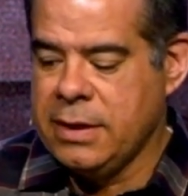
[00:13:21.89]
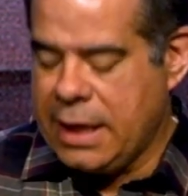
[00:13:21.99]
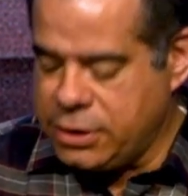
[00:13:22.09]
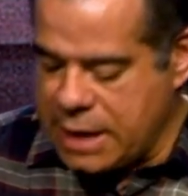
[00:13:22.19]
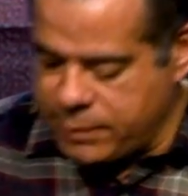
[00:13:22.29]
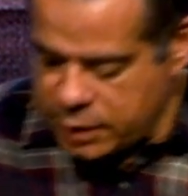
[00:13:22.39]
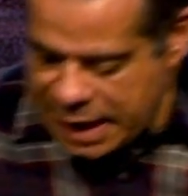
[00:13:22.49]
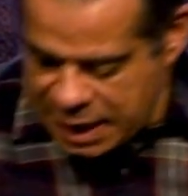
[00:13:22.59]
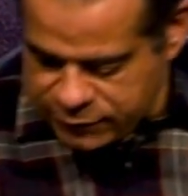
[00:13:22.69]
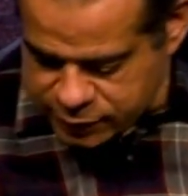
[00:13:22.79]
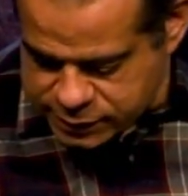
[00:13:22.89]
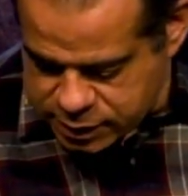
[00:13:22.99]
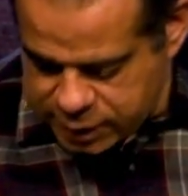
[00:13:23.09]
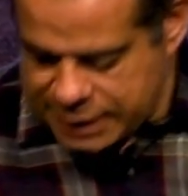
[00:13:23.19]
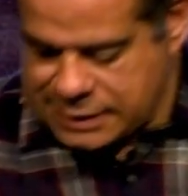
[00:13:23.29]
In chapter 8, verse
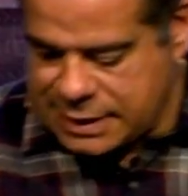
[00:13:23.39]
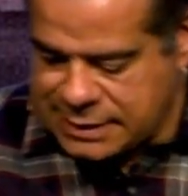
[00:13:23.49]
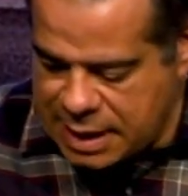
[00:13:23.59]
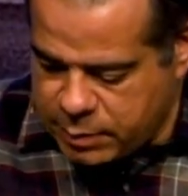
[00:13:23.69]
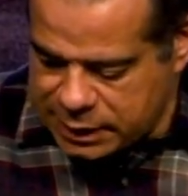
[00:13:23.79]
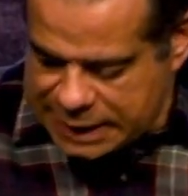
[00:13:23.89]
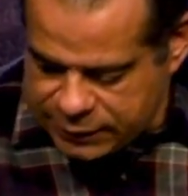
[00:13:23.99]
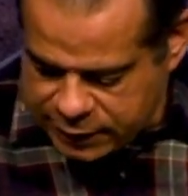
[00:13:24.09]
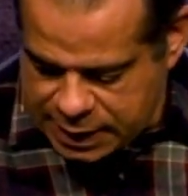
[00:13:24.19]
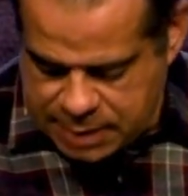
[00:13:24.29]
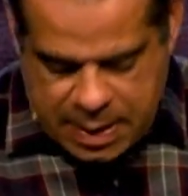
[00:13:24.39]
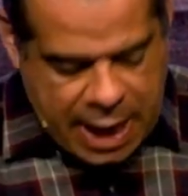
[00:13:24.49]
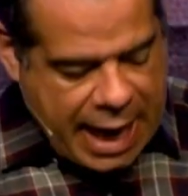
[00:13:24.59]
30, it says they believe in him.